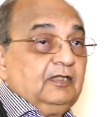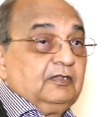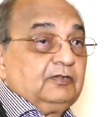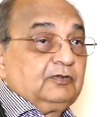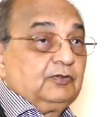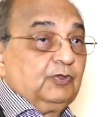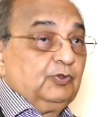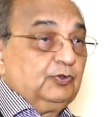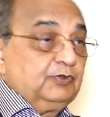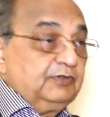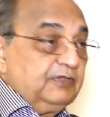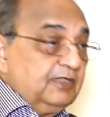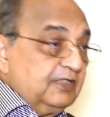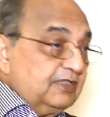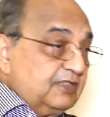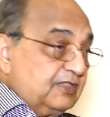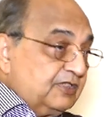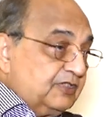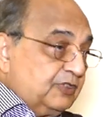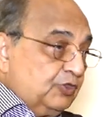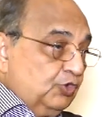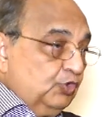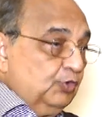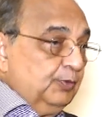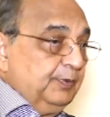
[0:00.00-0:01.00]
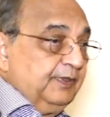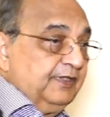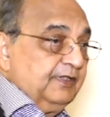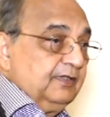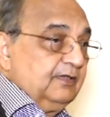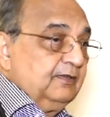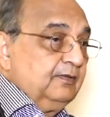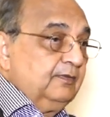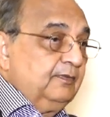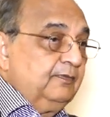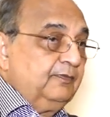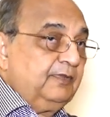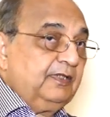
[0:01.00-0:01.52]
So this
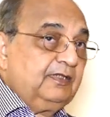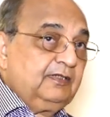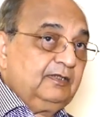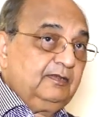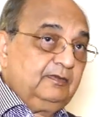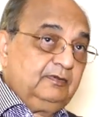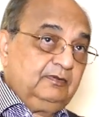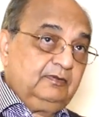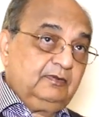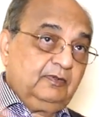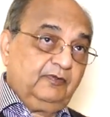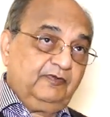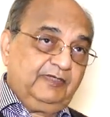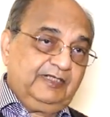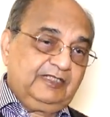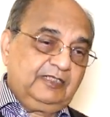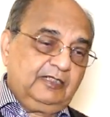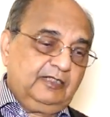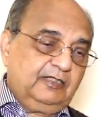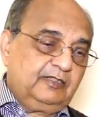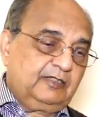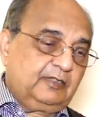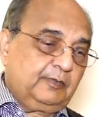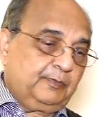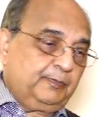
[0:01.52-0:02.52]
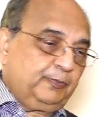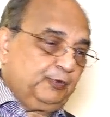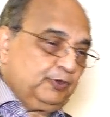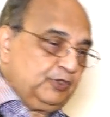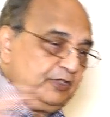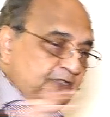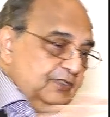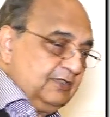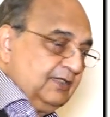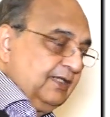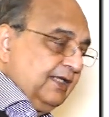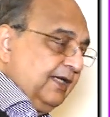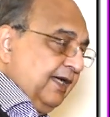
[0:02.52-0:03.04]
tubing, when the ventilator
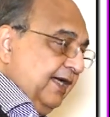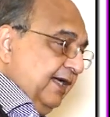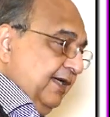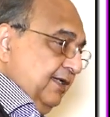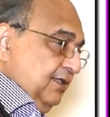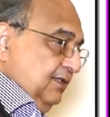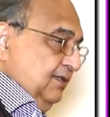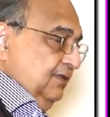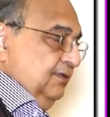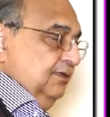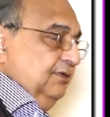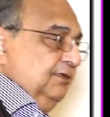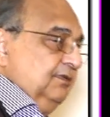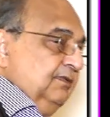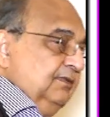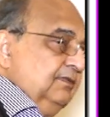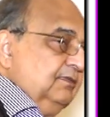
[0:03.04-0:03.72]
pushes the gas